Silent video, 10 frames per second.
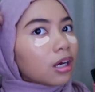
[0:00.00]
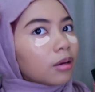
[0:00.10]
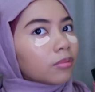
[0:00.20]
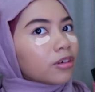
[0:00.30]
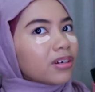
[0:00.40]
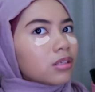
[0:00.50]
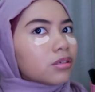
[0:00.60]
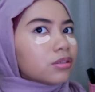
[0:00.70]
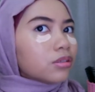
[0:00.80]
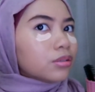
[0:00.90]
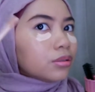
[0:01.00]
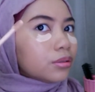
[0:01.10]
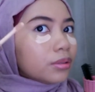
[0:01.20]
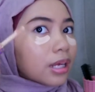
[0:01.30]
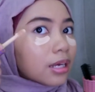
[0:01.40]
I'm going to
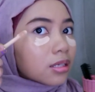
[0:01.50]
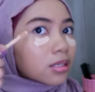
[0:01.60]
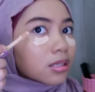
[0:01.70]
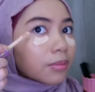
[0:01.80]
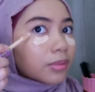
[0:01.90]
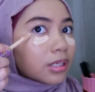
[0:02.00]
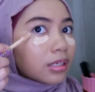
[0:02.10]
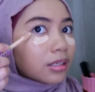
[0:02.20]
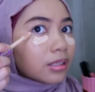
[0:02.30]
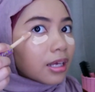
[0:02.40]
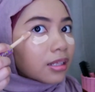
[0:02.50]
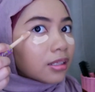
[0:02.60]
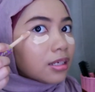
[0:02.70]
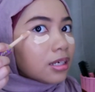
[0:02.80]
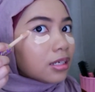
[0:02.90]
do like something
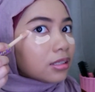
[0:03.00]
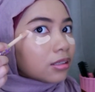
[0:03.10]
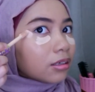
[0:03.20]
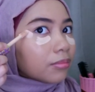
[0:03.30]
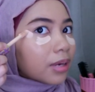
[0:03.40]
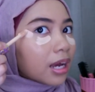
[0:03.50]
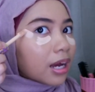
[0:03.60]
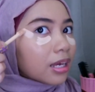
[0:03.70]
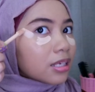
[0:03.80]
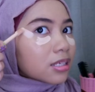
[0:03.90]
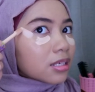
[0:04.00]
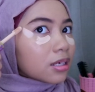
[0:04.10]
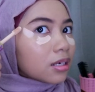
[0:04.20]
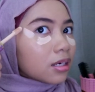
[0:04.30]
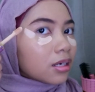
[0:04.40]
like this on my eyes
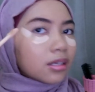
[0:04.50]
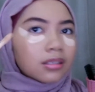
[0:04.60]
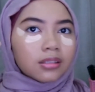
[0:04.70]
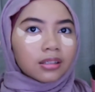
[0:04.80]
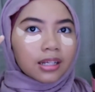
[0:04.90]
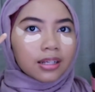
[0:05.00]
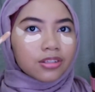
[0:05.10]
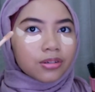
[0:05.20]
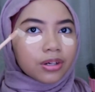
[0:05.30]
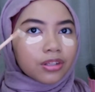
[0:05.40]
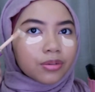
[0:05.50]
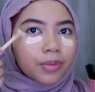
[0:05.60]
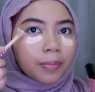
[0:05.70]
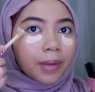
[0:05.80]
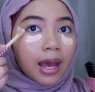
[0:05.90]
so that it's going to
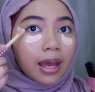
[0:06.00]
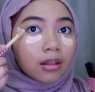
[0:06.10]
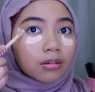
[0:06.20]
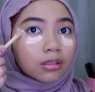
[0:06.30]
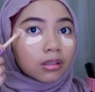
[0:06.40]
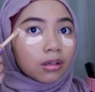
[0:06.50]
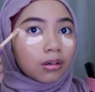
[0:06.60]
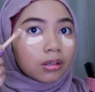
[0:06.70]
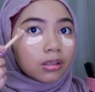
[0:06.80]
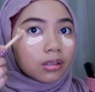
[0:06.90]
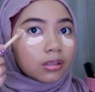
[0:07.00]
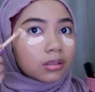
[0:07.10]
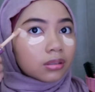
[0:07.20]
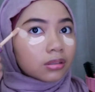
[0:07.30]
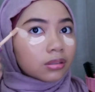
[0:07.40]
make my eye look long.
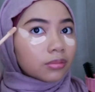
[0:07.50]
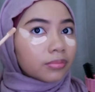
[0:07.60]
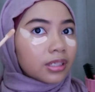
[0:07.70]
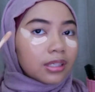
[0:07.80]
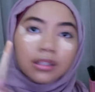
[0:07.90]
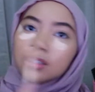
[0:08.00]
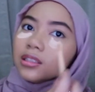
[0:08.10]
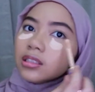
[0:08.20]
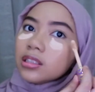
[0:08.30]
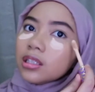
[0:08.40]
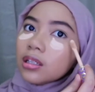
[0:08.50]
Something like this.